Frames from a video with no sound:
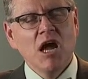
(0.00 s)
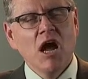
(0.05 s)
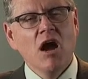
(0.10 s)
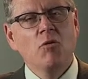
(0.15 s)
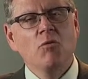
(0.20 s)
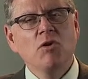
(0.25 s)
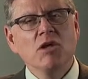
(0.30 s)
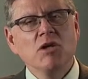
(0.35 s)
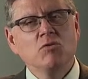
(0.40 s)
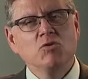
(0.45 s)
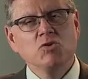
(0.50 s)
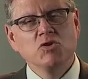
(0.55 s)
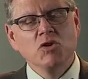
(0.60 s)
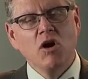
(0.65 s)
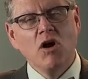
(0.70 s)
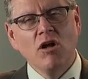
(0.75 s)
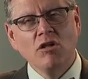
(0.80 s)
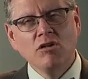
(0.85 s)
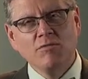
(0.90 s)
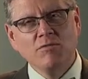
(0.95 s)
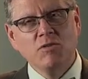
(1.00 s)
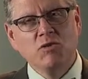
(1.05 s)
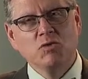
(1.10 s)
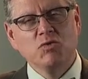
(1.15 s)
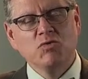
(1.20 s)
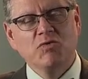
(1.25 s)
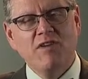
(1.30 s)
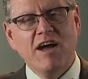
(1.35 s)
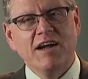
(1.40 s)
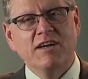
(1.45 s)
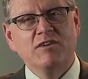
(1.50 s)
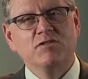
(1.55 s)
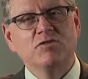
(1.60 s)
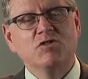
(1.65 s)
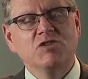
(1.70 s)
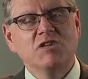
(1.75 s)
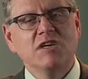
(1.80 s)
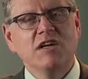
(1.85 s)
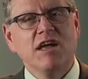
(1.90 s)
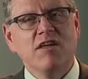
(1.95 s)
And we use all of those
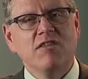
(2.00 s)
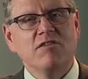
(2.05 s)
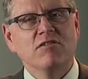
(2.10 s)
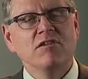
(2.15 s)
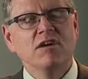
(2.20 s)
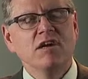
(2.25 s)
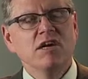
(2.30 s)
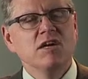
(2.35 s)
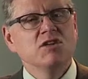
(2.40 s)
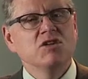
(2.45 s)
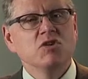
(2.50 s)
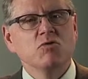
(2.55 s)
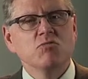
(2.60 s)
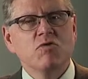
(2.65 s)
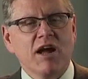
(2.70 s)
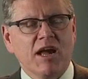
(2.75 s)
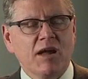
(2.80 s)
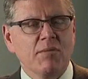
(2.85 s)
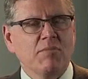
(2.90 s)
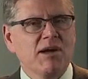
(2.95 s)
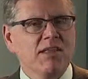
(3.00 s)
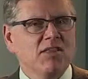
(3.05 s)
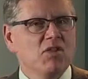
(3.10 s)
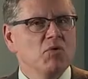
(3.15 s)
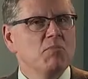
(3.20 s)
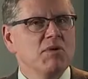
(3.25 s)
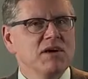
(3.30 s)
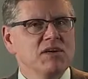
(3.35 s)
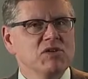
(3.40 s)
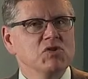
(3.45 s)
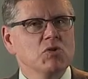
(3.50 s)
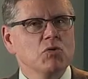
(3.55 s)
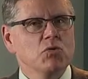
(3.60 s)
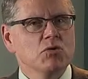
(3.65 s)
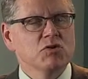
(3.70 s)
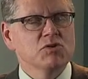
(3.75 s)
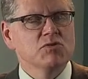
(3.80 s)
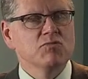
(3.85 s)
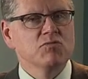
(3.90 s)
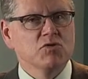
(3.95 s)
factors together to recommend the best
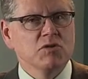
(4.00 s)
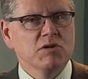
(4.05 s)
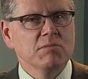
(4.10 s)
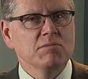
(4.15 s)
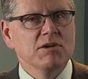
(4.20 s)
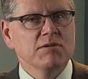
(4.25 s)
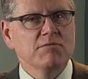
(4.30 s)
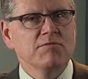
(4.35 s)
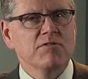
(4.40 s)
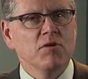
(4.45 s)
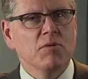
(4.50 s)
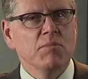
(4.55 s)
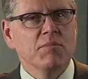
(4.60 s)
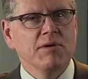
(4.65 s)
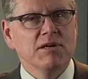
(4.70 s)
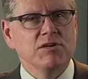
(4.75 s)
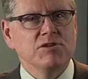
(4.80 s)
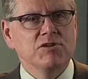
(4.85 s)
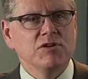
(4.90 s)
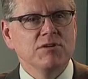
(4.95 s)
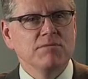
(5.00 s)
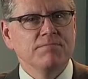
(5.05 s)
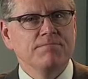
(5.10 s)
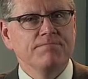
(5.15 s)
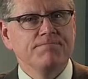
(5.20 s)
course of treatment for a patient.